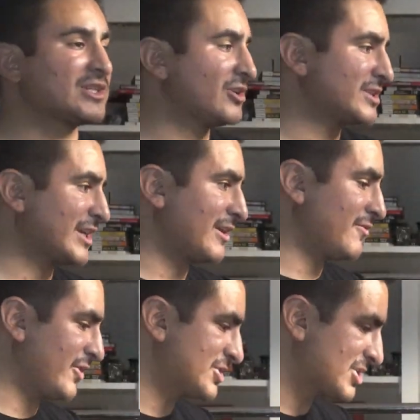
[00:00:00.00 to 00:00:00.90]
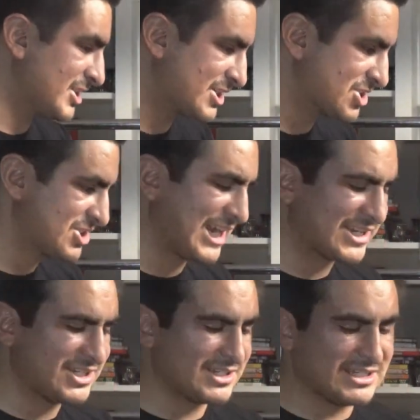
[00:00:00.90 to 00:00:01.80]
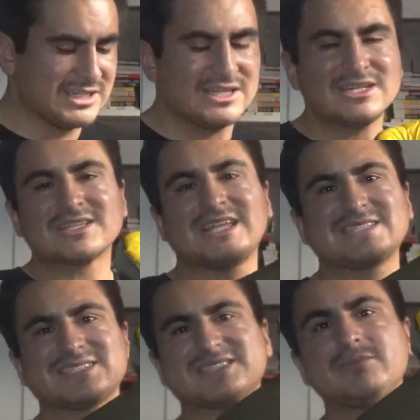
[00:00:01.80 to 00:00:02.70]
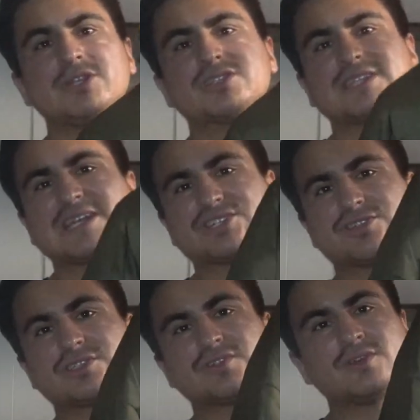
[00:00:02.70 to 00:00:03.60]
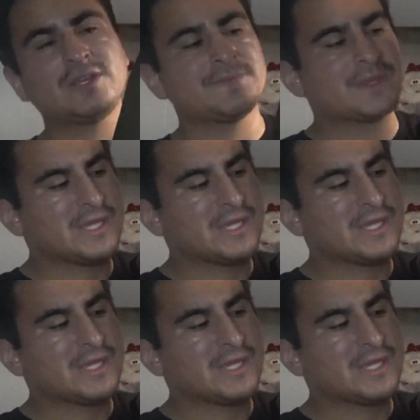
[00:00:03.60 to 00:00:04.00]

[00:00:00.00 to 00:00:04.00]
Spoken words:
It looks like a French Connection jacket. It has a similar texture to it.